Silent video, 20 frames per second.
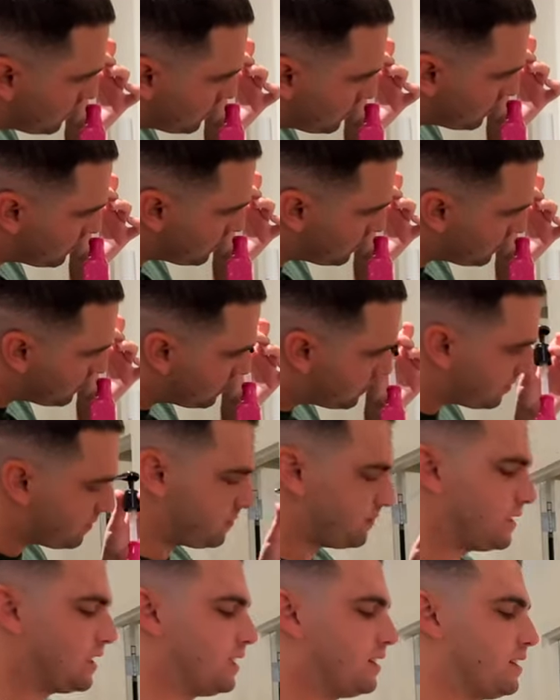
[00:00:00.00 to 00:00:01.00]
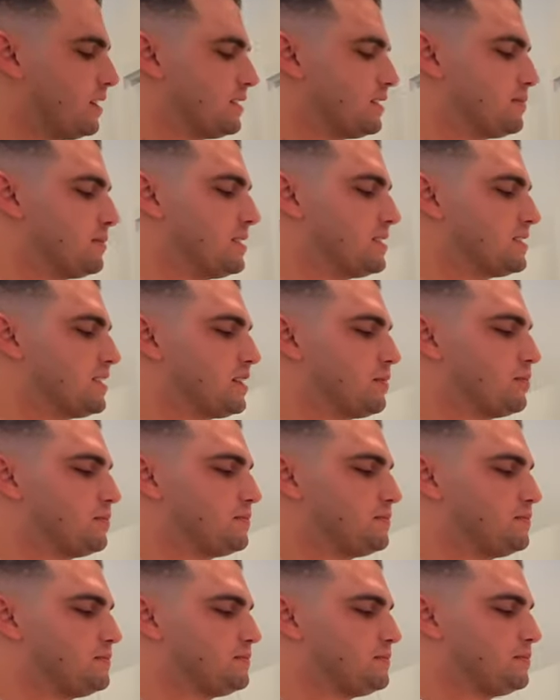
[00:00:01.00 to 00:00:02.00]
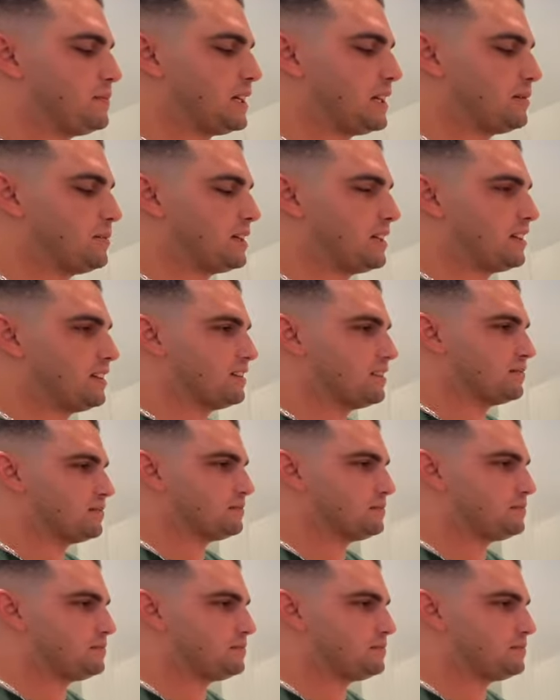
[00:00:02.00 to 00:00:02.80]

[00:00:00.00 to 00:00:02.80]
say right here, it smells like baby